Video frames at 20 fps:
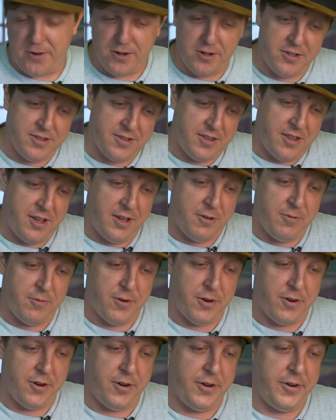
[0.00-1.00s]
first they
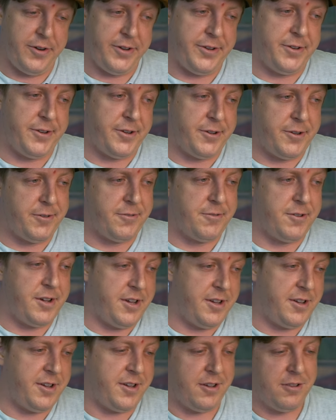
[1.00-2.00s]
were, you know,
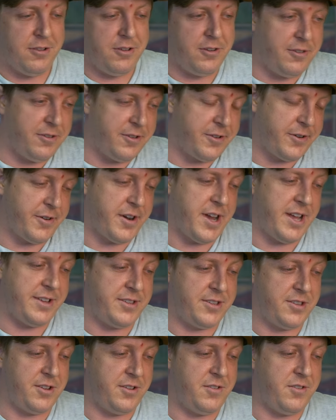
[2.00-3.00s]
a little
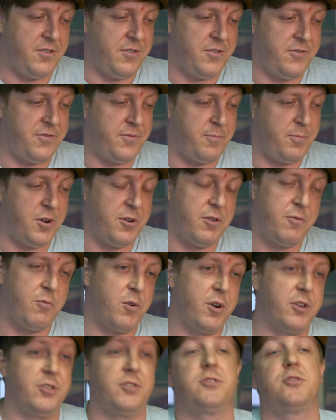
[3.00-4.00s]
aggressive, but
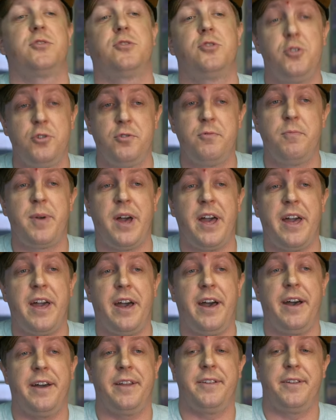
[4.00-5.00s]
weren't too
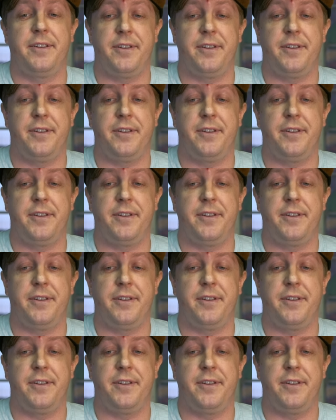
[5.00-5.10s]
bad.